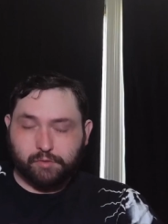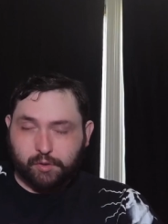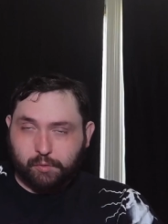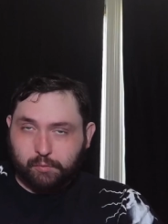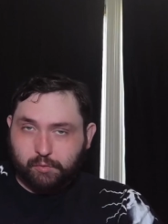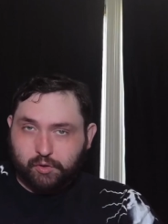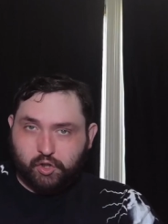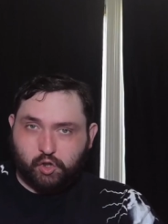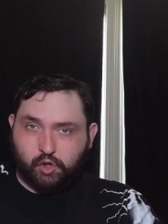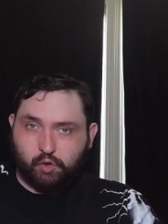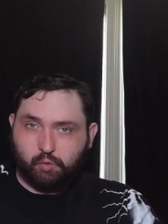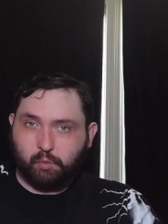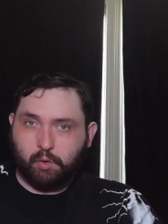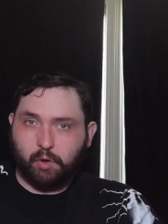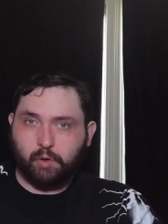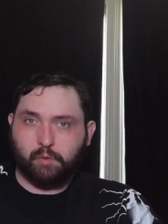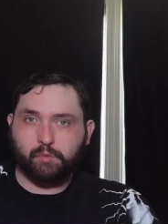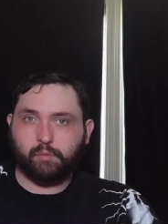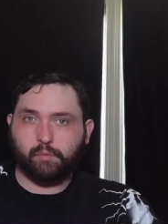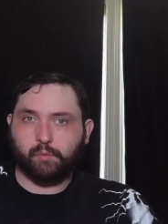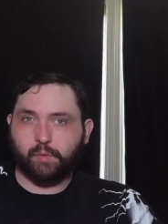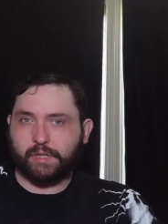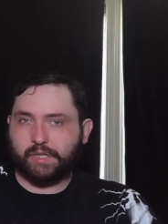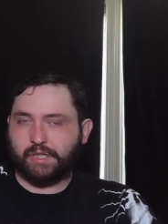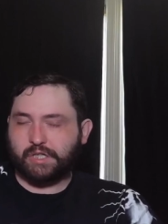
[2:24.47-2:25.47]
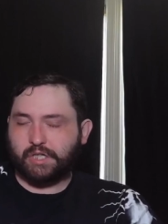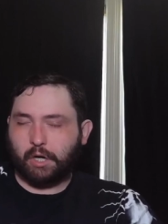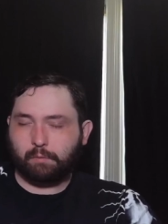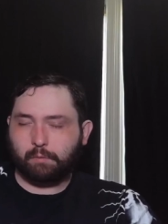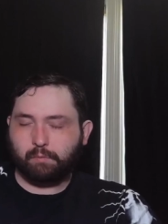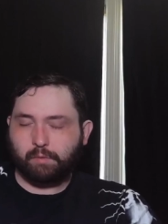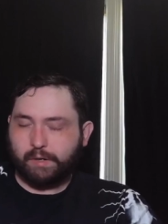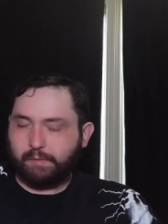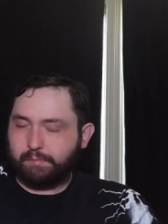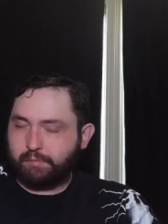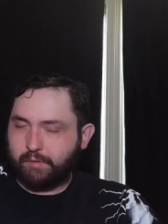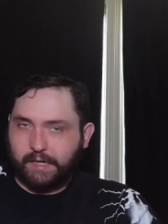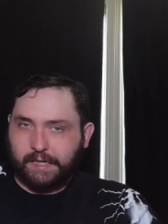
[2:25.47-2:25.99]
do what you want with no
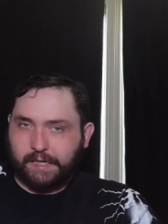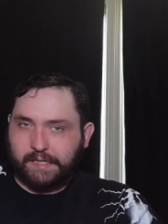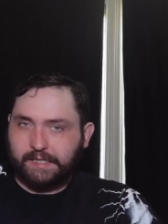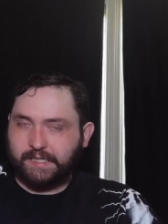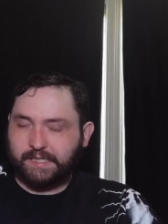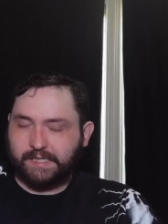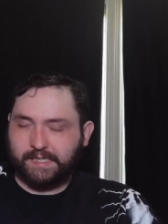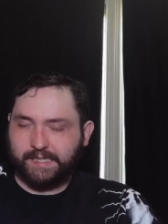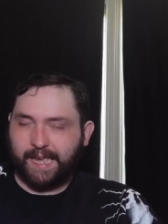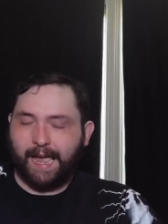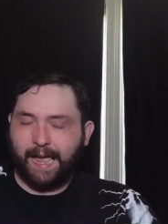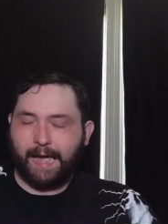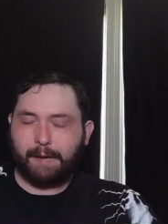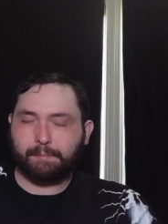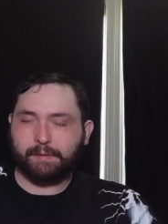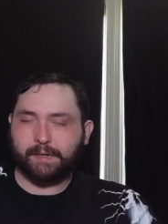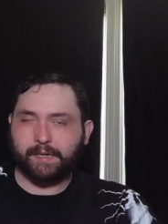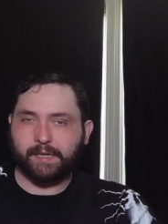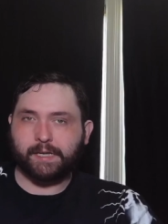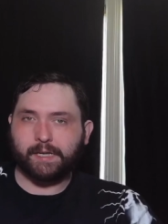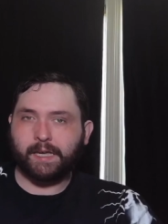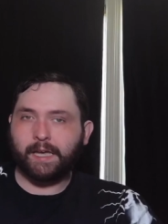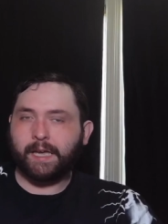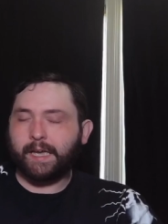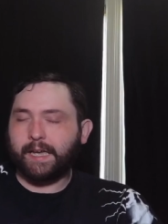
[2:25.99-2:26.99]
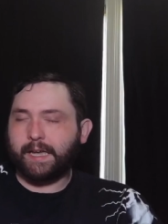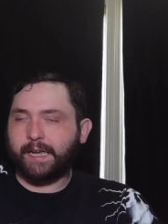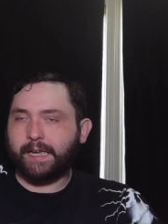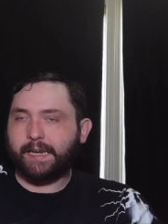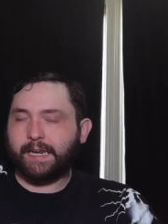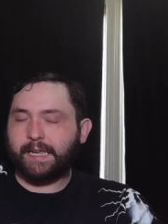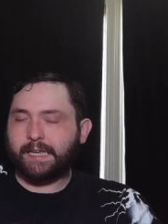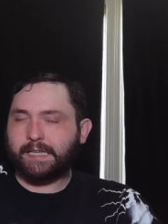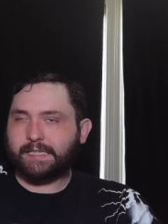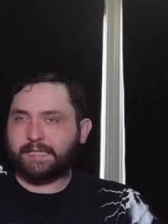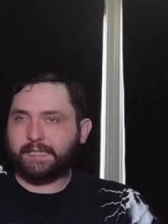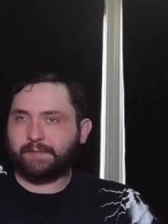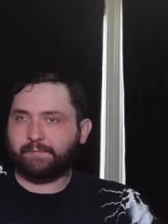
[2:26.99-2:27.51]
repercussions happening, he
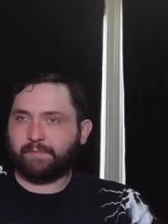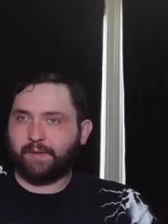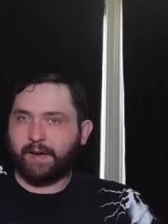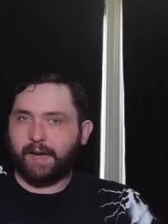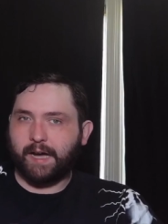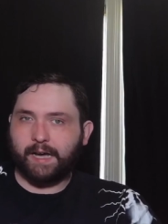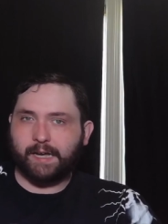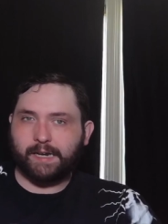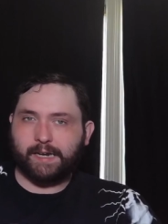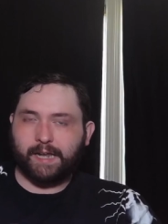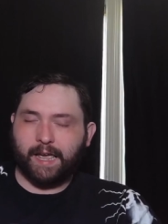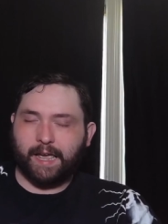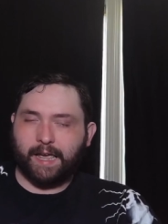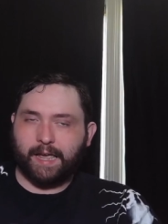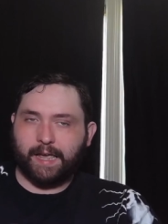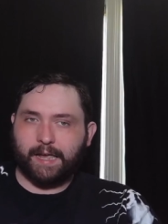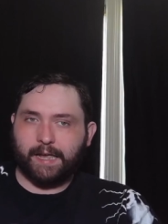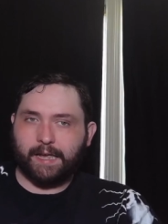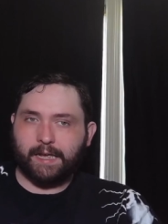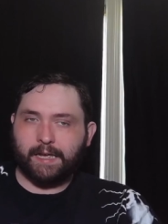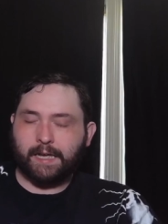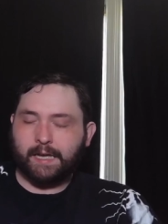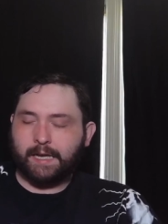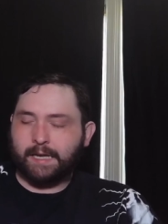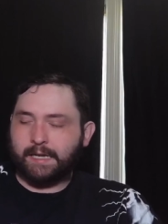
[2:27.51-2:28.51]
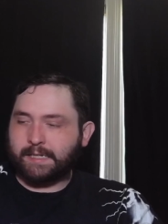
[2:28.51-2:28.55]
needs to find a